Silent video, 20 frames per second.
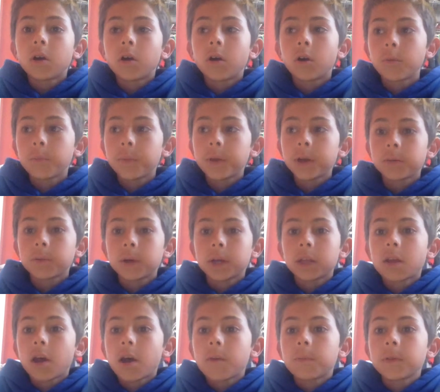I'll pick my
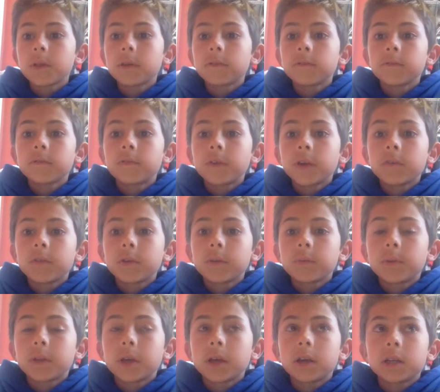top 11
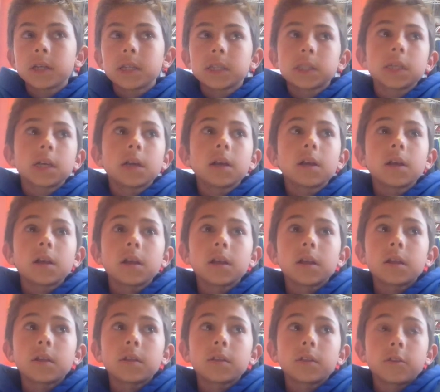favorite players,
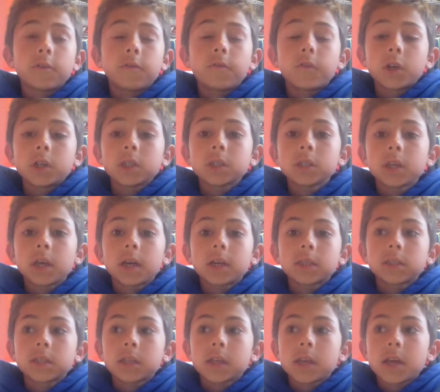their first,
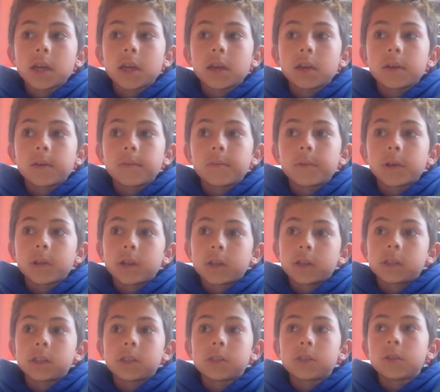last name,
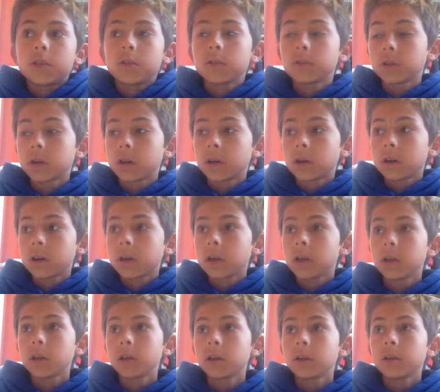unless it's too long,
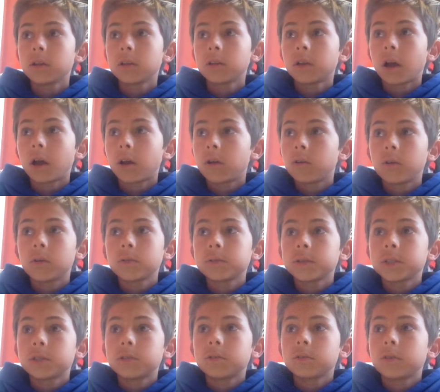I'll
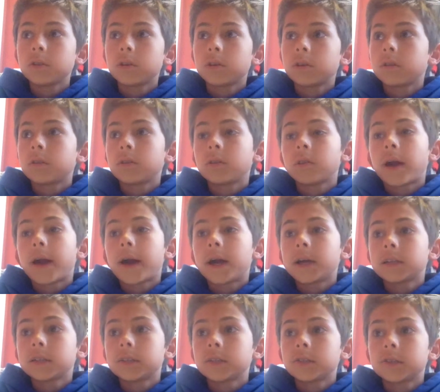always do their
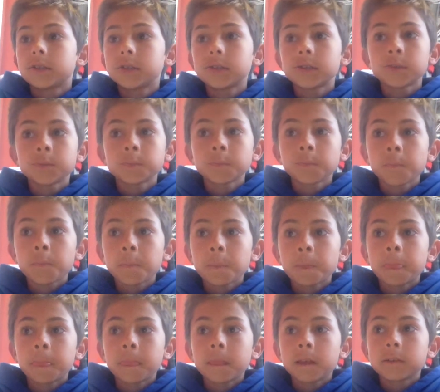last.
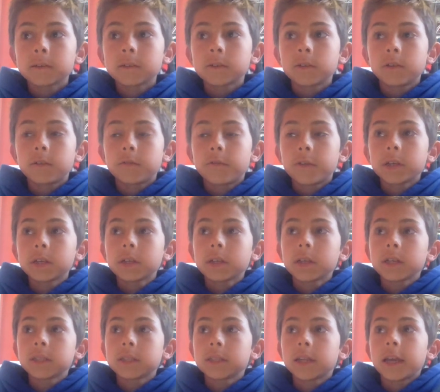So their first,
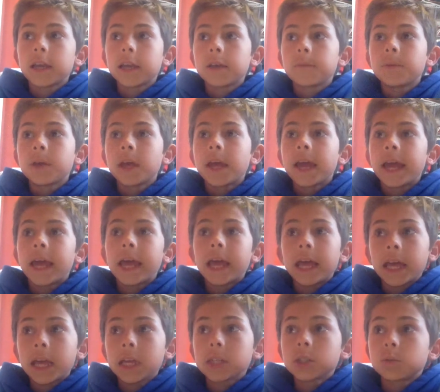last name,
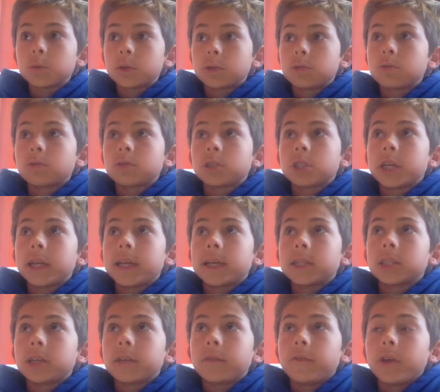age, which will
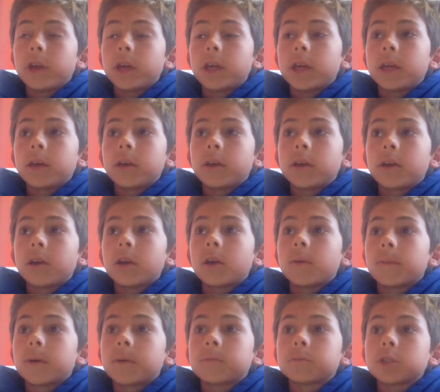change every year,
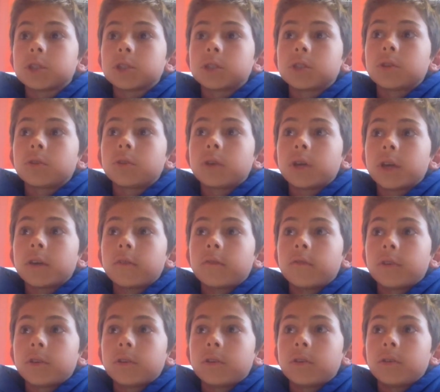I'm just doing it
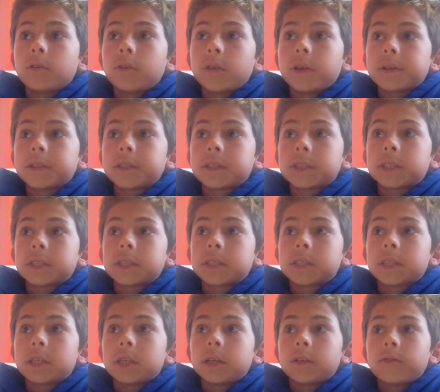for
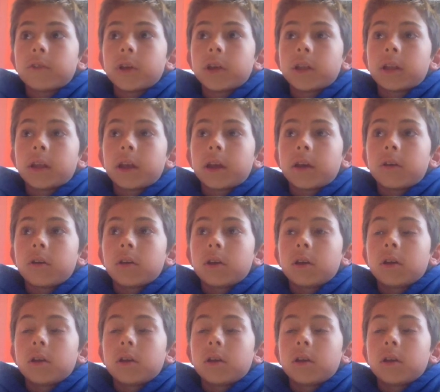2016 right now,